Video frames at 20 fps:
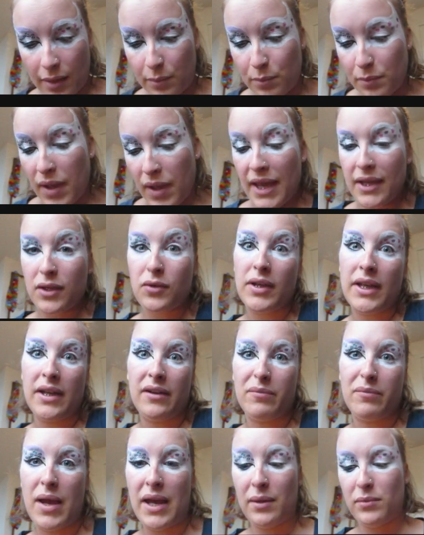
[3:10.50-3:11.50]
My
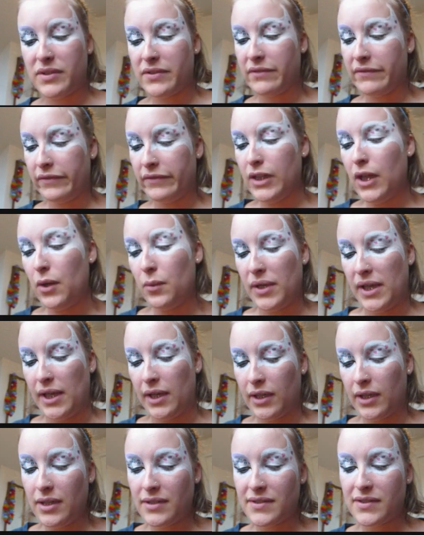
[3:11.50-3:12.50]
creative mind was flowing.